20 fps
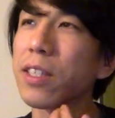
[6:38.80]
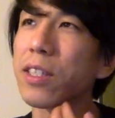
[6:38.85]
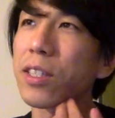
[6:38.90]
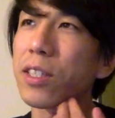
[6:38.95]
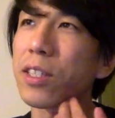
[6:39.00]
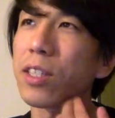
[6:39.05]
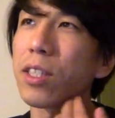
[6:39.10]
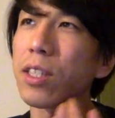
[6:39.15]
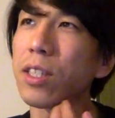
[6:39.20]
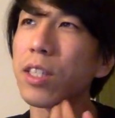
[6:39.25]

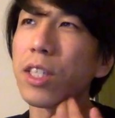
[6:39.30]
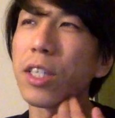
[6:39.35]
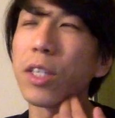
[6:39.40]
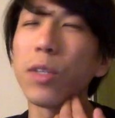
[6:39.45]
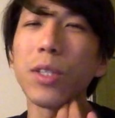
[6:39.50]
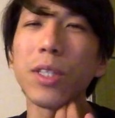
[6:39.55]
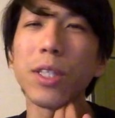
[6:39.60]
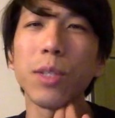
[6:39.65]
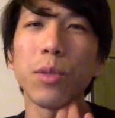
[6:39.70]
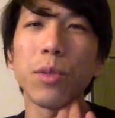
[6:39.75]
she
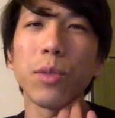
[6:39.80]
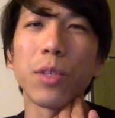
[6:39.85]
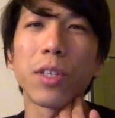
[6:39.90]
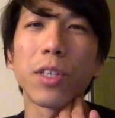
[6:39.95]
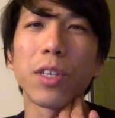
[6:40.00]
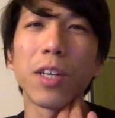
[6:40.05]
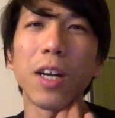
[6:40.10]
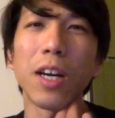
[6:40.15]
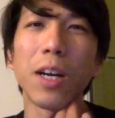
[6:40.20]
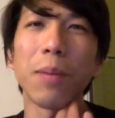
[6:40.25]
goes into the
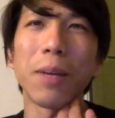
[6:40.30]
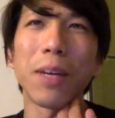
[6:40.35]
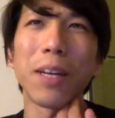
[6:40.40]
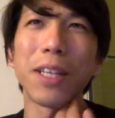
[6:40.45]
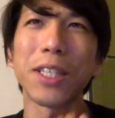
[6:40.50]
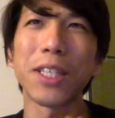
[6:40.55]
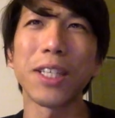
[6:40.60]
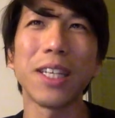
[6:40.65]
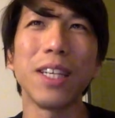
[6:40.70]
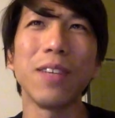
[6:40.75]
club and
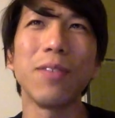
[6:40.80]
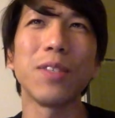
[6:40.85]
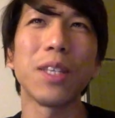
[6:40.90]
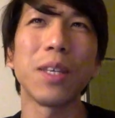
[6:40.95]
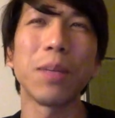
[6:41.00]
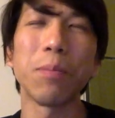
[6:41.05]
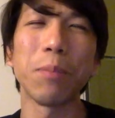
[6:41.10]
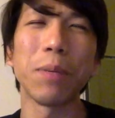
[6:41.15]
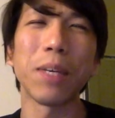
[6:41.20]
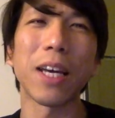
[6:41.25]
she leaves
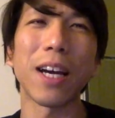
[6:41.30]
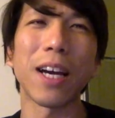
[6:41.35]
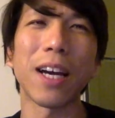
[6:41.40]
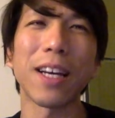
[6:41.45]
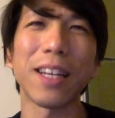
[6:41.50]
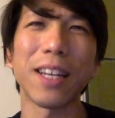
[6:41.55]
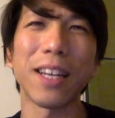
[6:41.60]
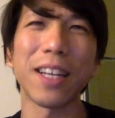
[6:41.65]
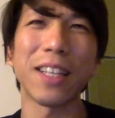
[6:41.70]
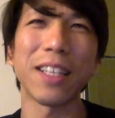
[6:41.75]
him
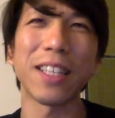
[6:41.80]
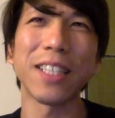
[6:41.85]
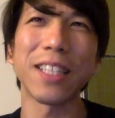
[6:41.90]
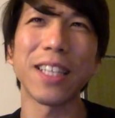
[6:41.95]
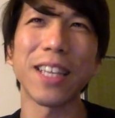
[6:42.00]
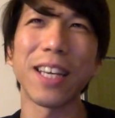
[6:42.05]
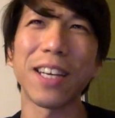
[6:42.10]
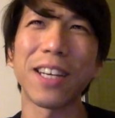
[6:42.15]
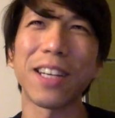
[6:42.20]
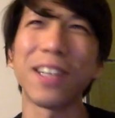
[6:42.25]
behind, and he's
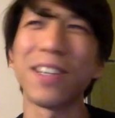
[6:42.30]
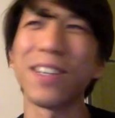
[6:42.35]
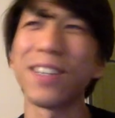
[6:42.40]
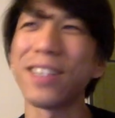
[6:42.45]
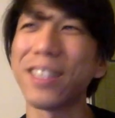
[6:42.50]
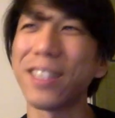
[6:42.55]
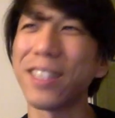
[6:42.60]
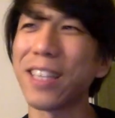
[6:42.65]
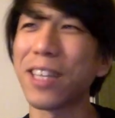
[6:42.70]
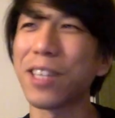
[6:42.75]
like
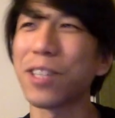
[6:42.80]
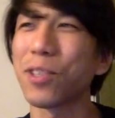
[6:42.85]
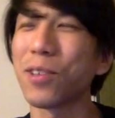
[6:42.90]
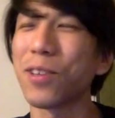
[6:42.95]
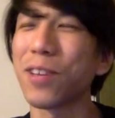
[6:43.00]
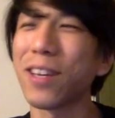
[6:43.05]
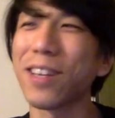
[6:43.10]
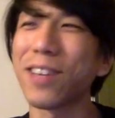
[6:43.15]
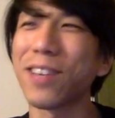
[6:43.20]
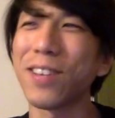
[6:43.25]
so
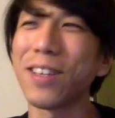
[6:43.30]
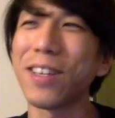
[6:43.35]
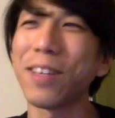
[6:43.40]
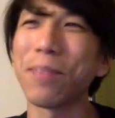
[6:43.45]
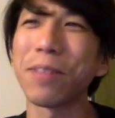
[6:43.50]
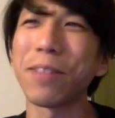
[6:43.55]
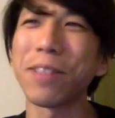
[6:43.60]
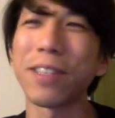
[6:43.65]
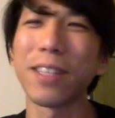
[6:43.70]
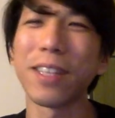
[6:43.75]
angry,
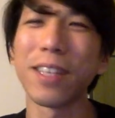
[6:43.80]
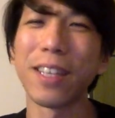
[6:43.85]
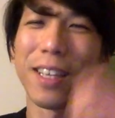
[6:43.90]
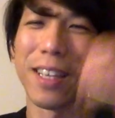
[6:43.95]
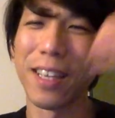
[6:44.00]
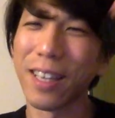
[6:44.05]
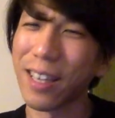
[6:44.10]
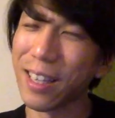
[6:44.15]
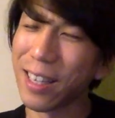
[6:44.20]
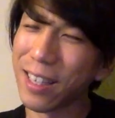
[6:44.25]
but
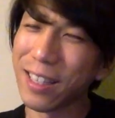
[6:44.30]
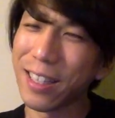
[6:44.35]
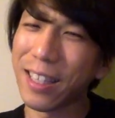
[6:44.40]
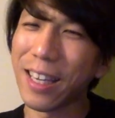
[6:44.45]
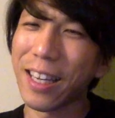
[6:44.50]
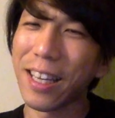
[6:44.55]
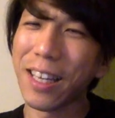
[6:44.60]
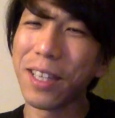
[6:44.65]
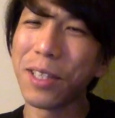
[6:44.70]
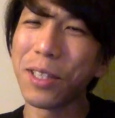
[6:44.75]

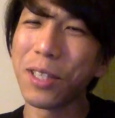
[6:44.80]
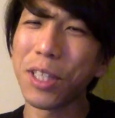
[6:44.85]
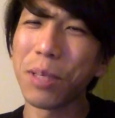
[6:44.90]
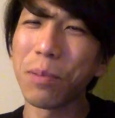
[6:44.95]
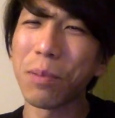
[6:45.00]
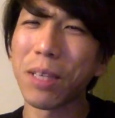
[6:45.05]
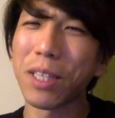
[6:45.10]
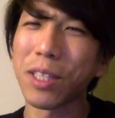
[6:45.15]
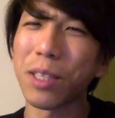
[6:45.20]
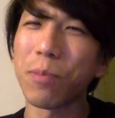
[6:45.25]
then later she
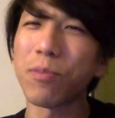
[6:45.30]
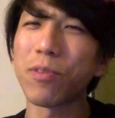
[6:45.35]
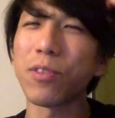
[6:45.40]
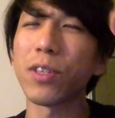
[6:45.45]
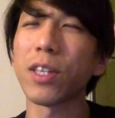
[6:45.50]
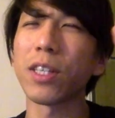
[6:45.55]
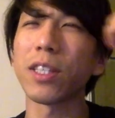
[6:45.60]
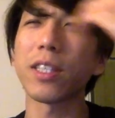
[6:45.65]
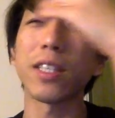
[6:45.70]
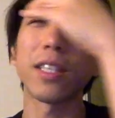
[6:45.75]
makes up
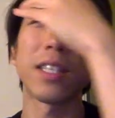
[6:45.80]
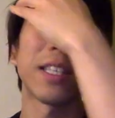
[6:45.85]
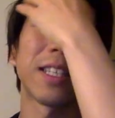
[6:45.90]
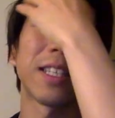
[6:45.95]
for it.